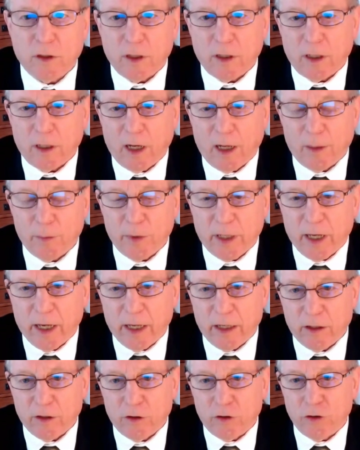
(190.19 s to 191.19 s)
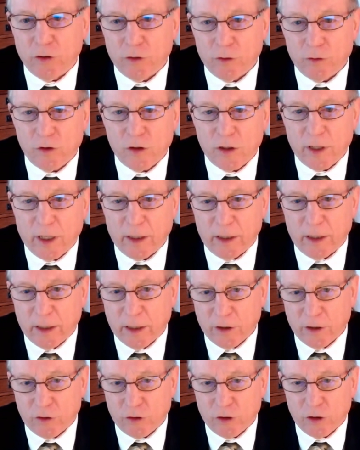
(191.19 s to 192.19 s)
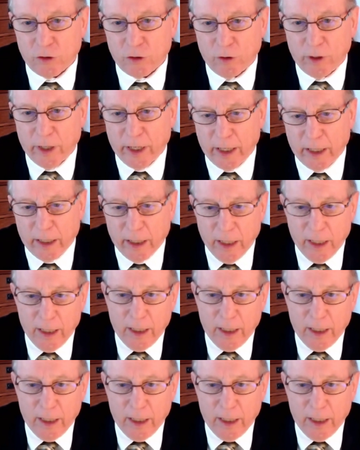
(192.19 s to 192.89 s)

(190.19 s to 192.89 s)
obligated to set the interest rate